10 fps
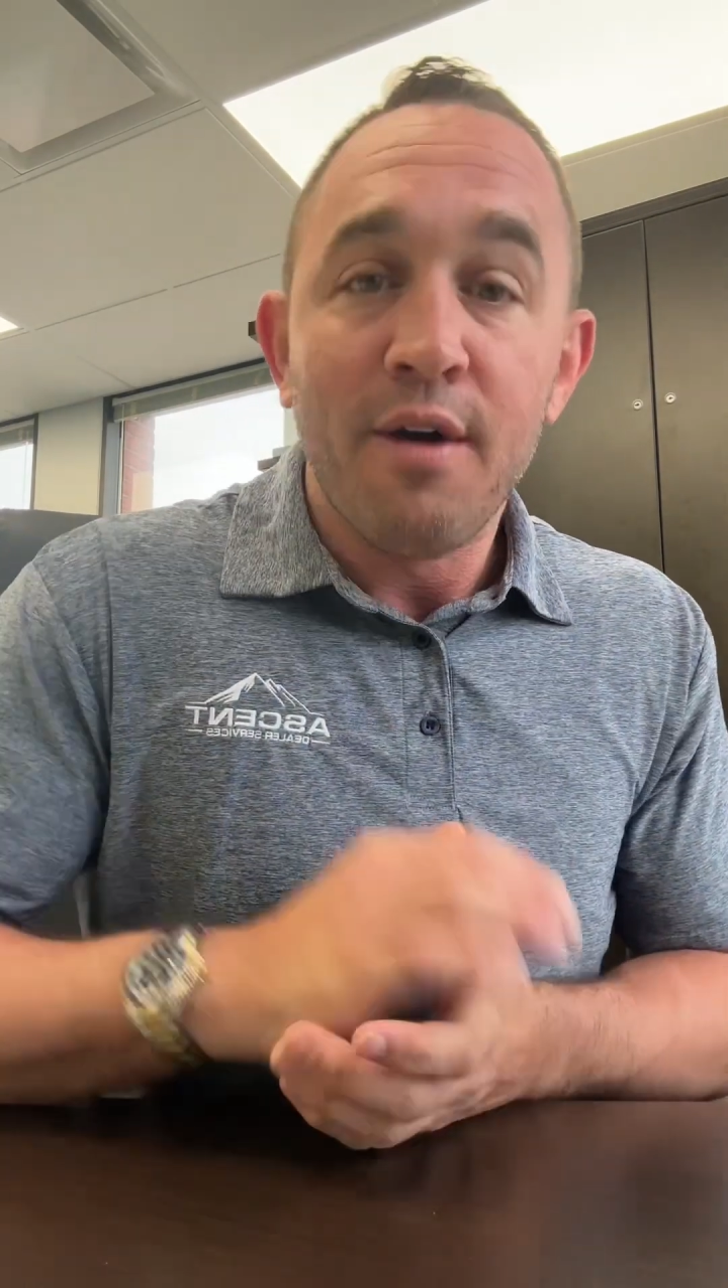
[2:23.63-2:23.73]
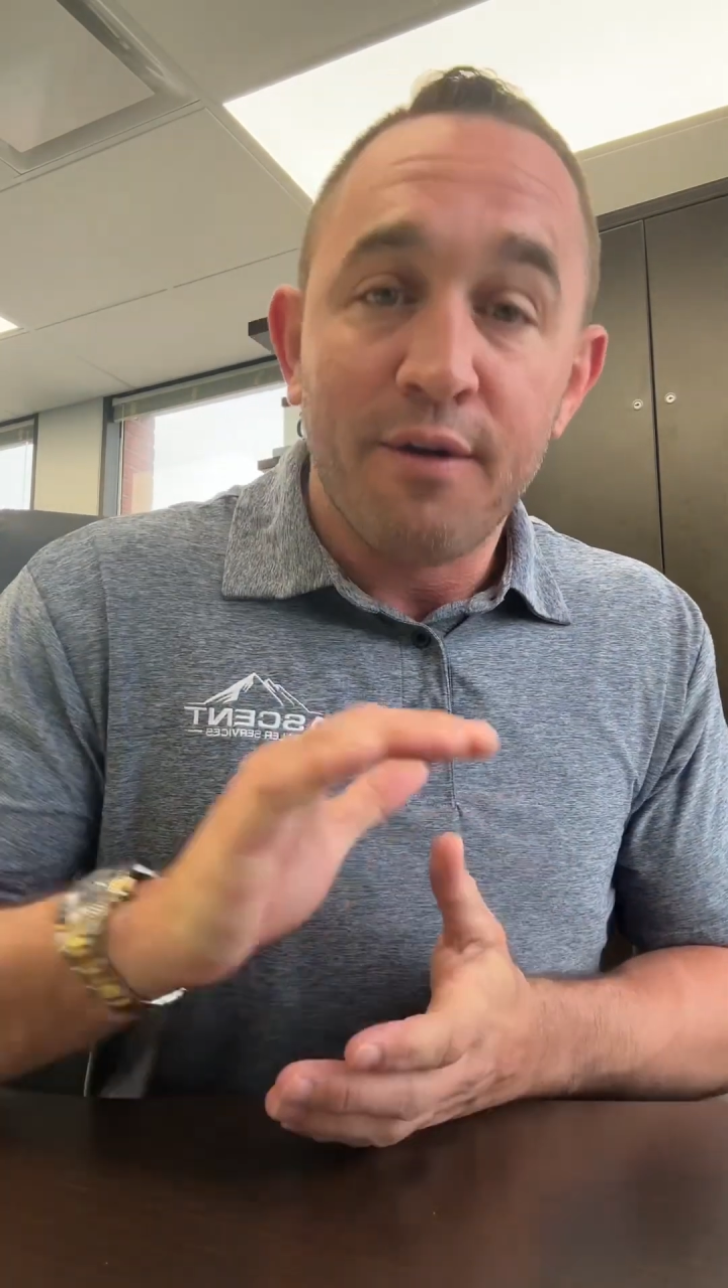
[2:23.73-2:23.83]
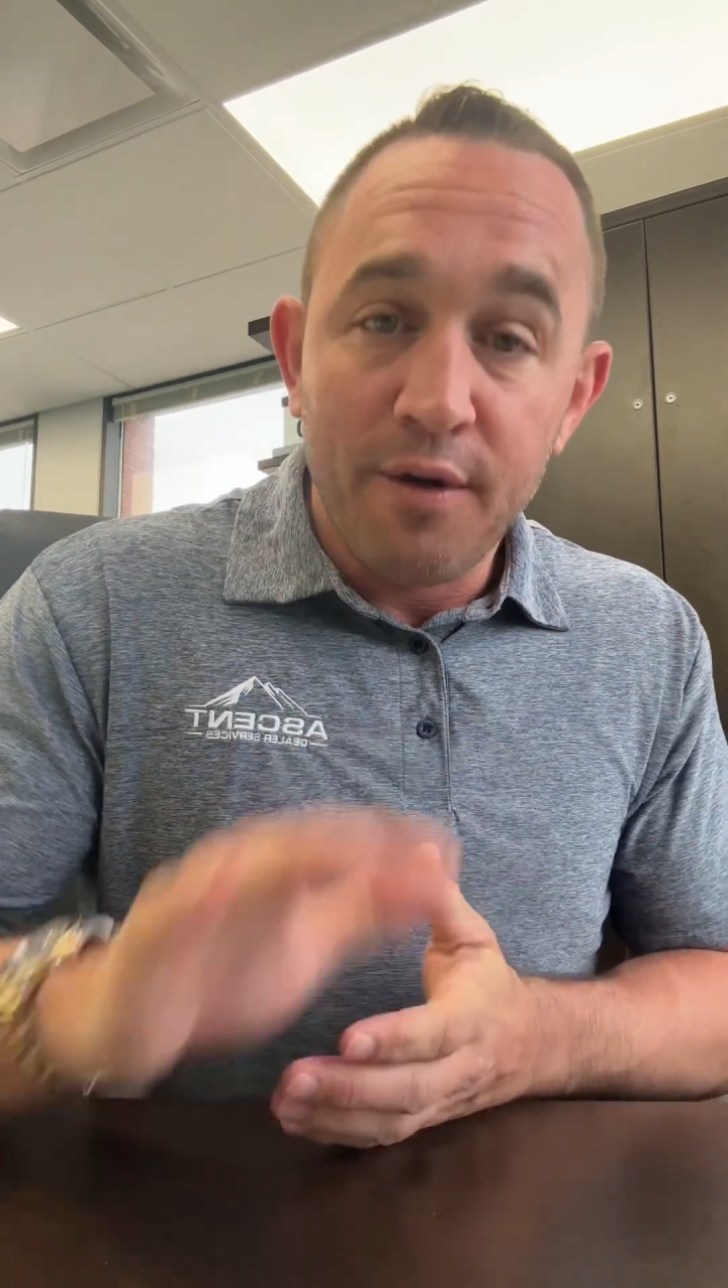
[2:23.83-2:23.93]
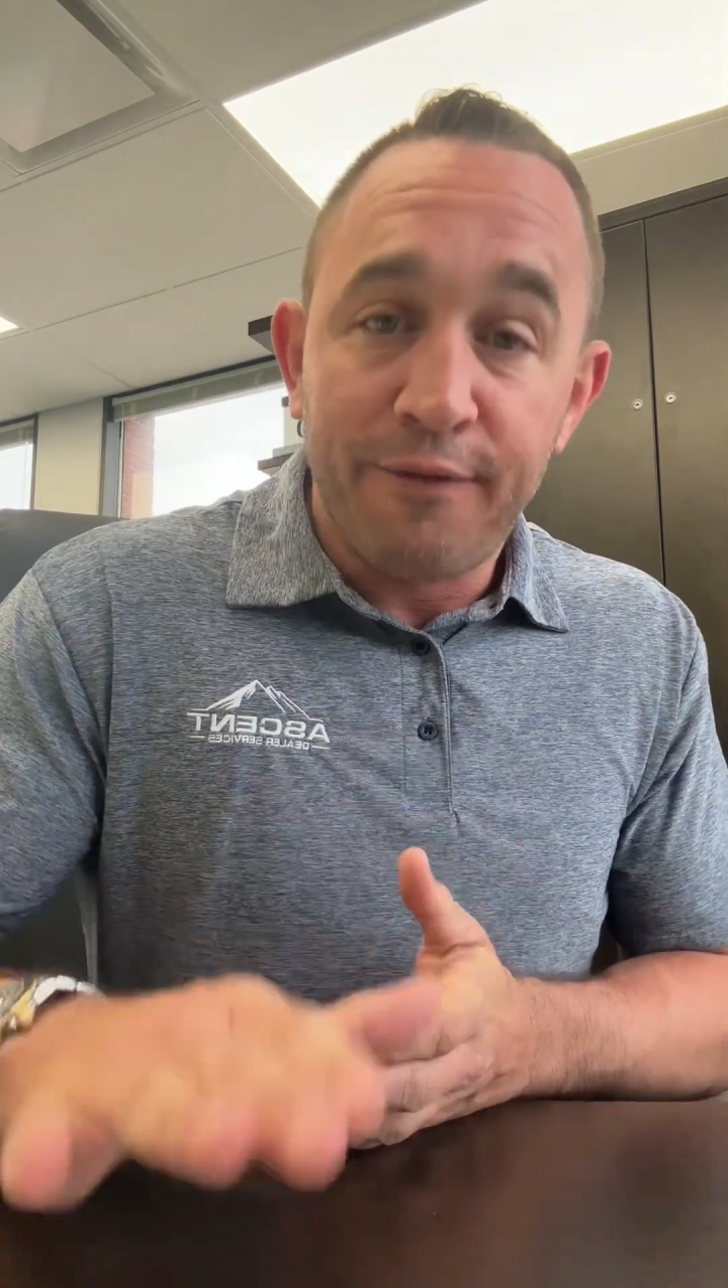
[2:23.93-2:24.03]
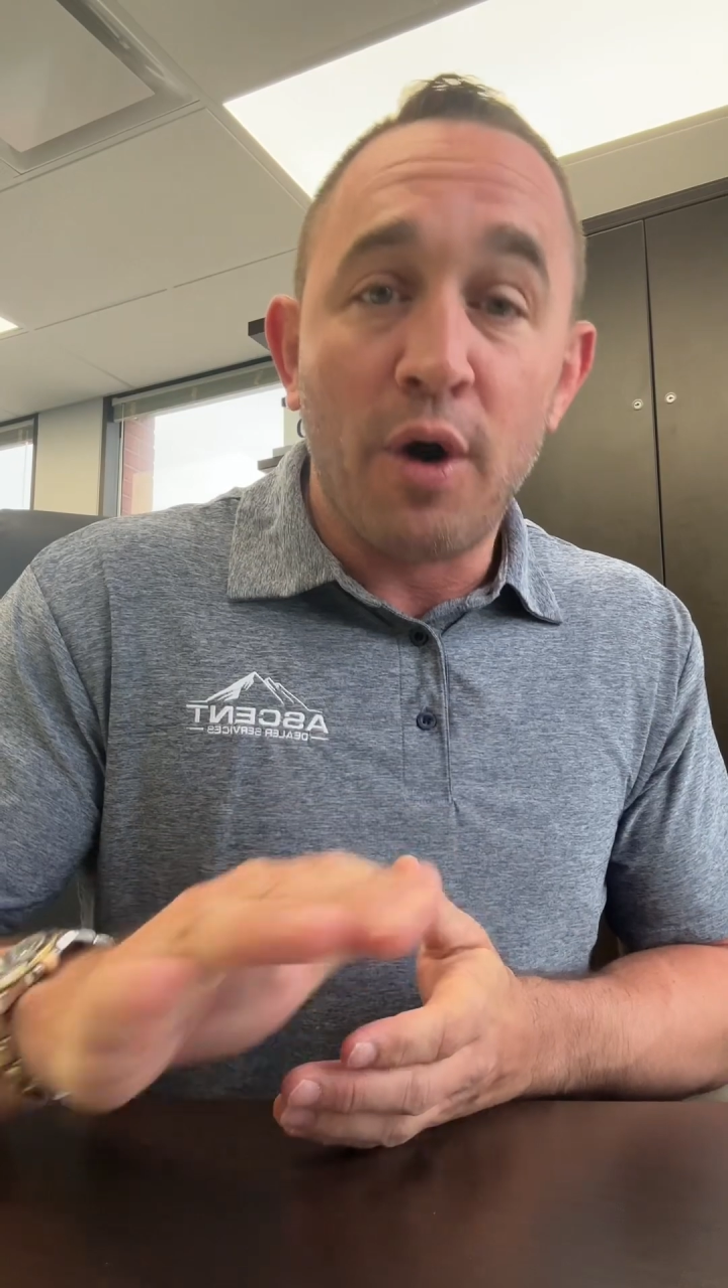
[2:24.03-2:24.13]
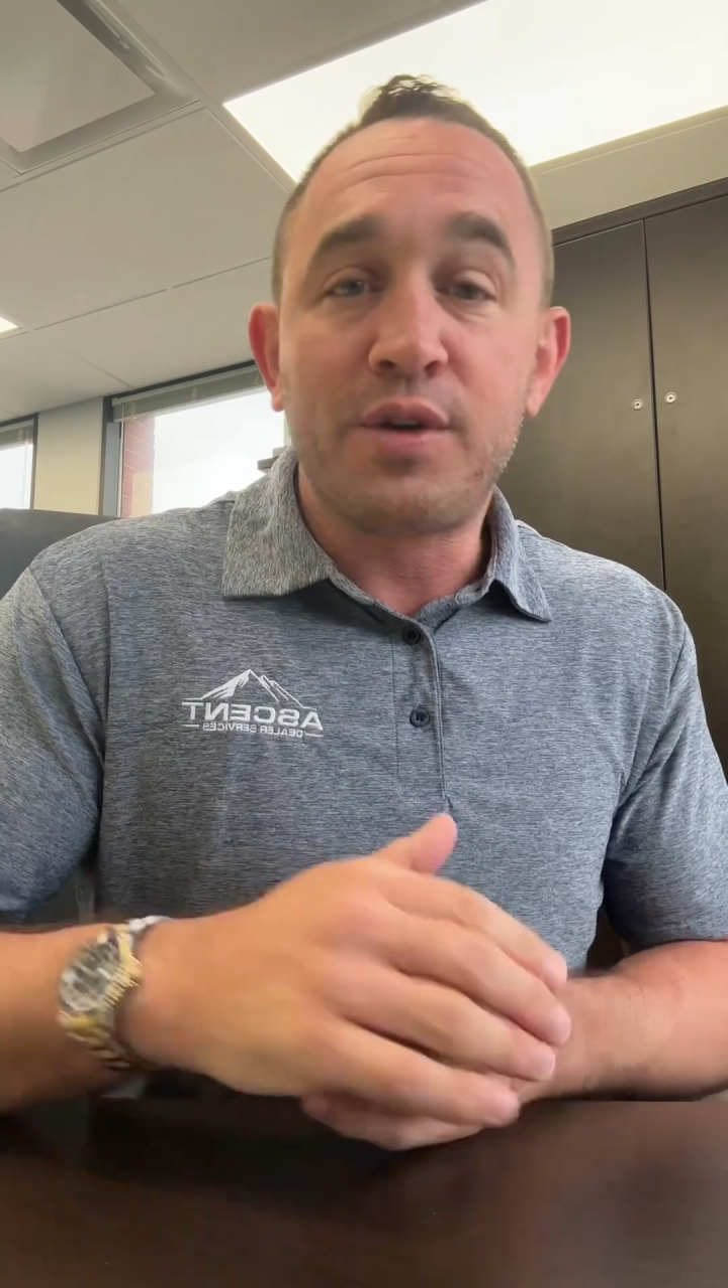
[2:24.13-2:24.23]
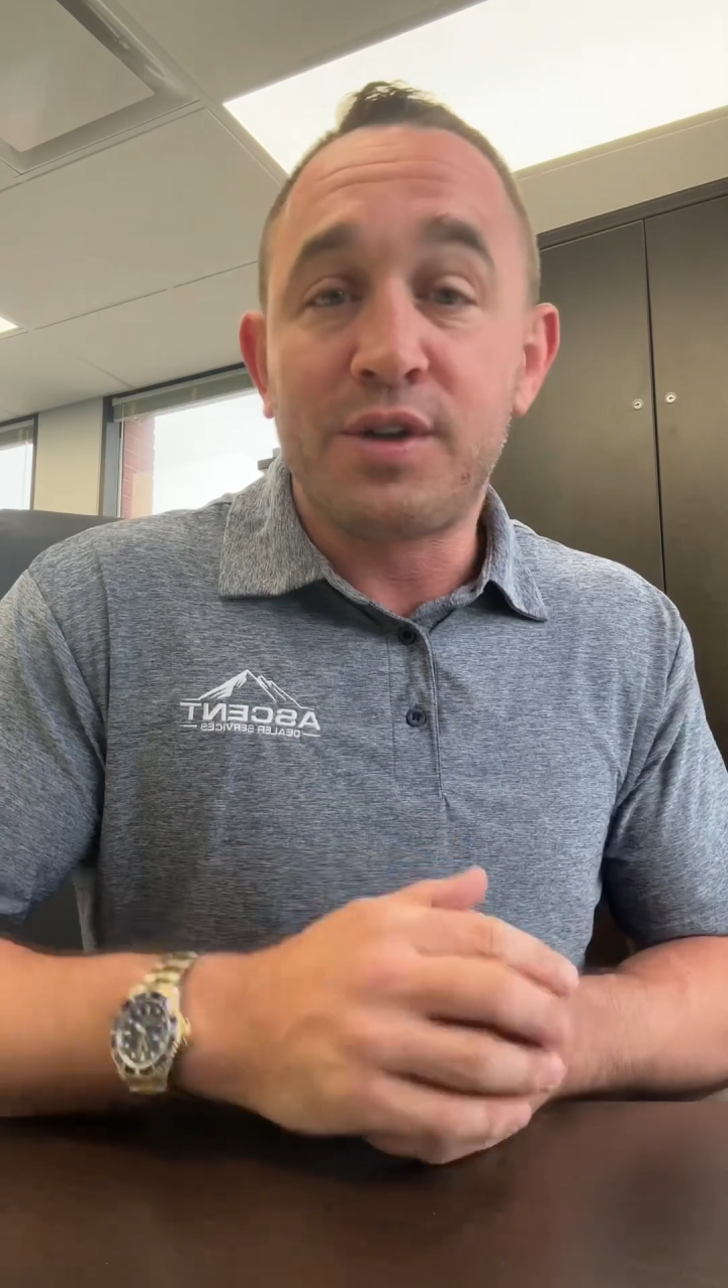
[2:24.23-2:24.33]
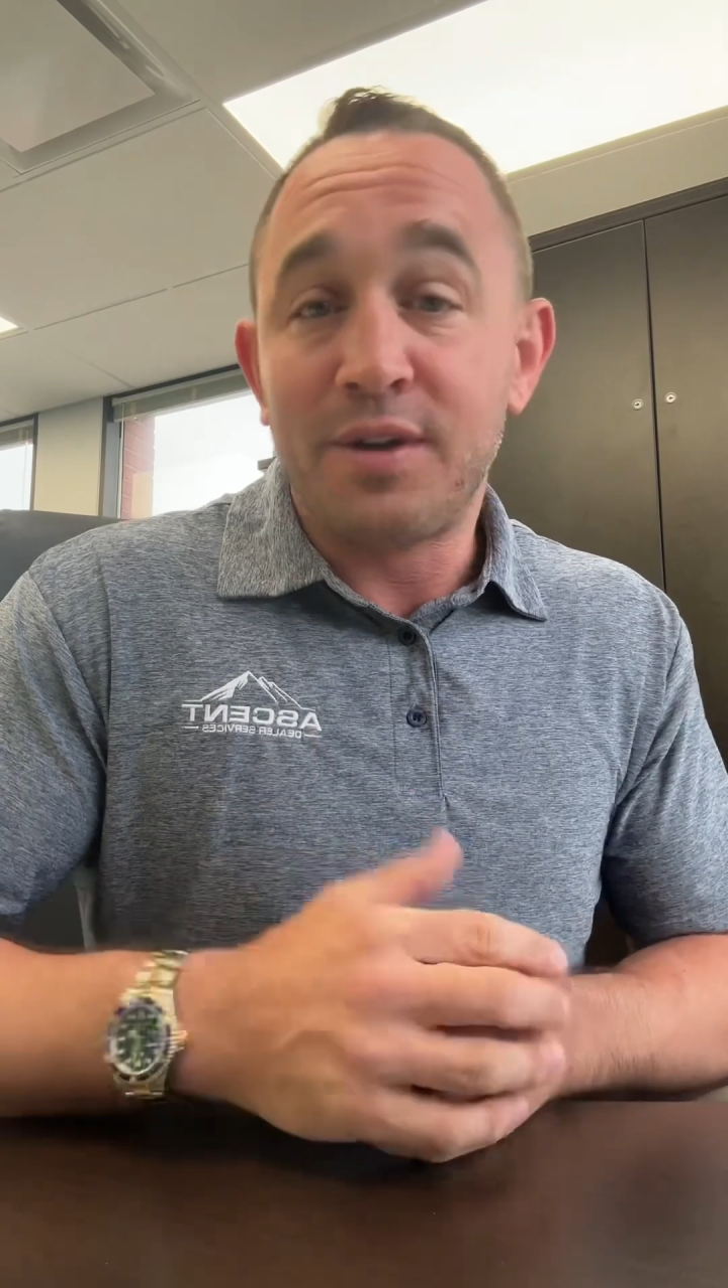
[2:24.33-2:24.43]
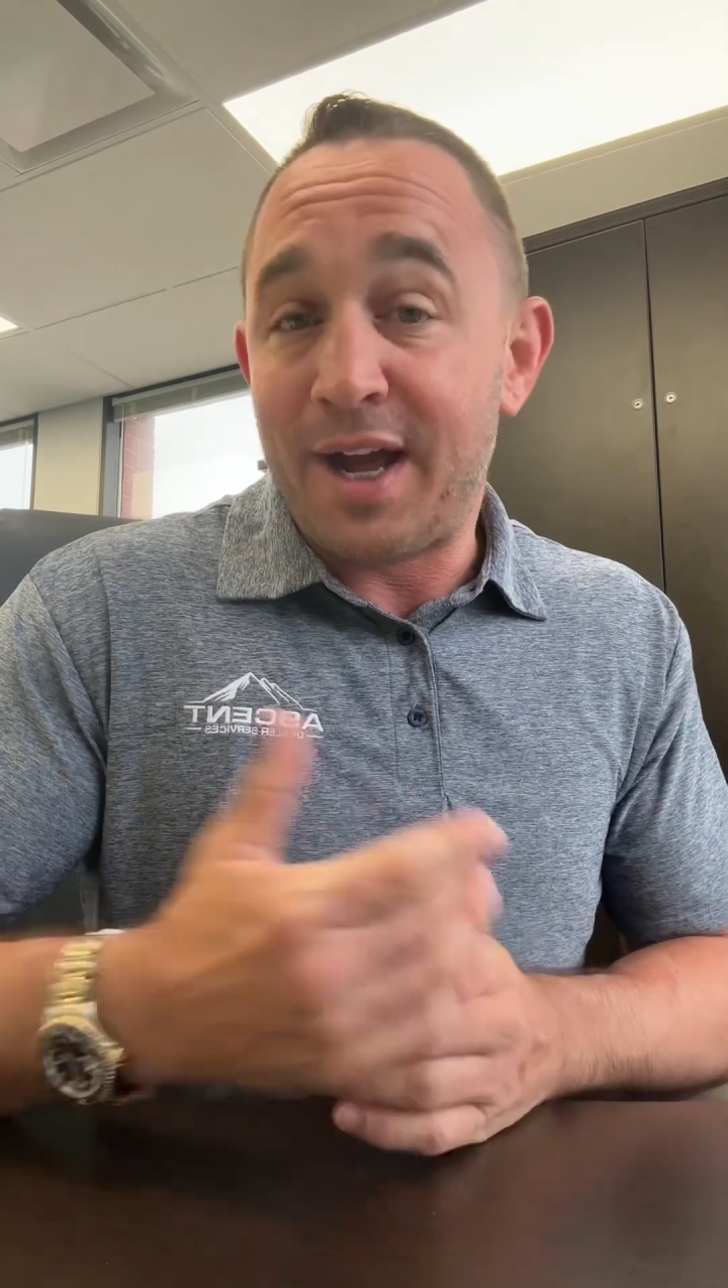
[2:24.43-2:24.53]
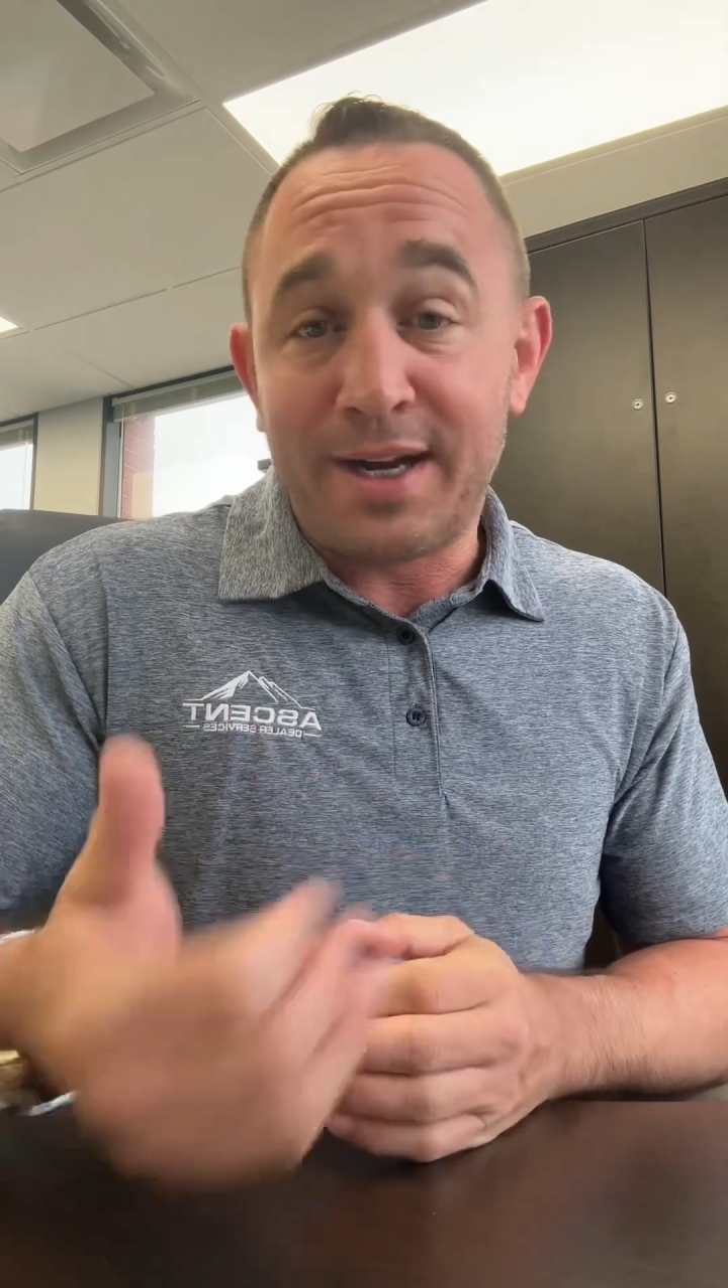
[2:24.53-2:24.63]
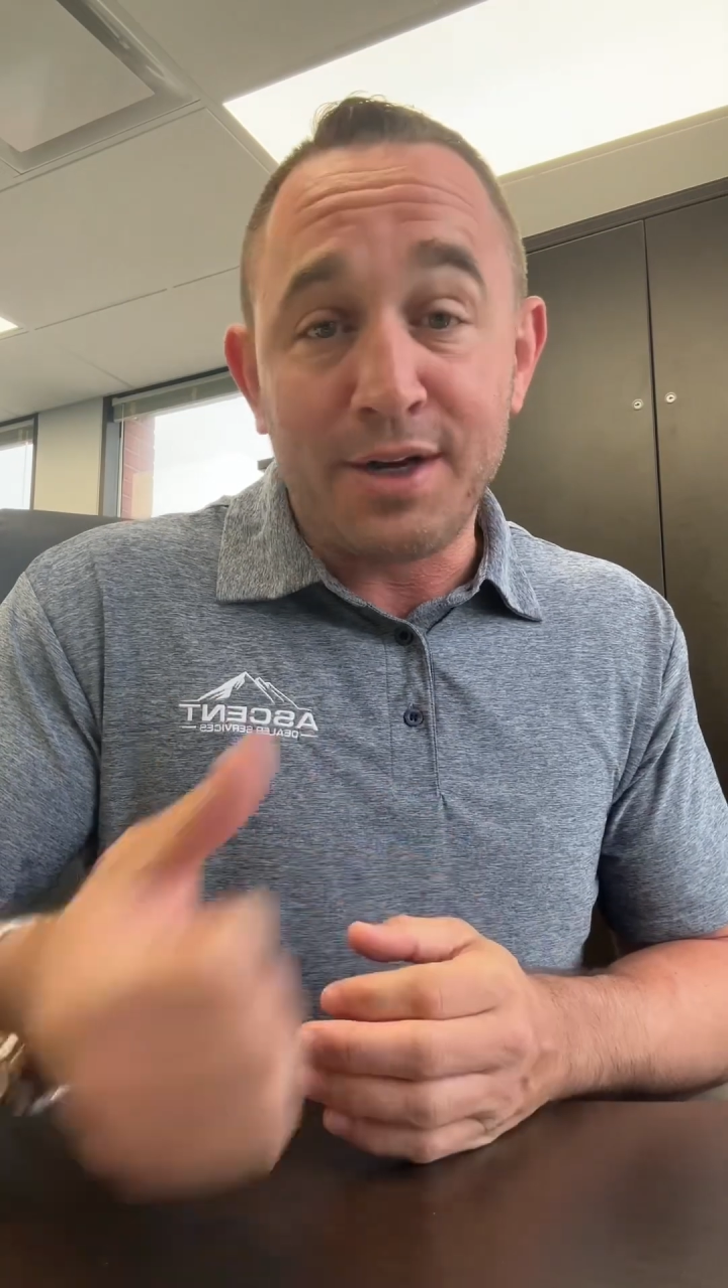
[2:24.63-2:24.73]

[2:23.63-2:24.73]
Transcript: Folks, like I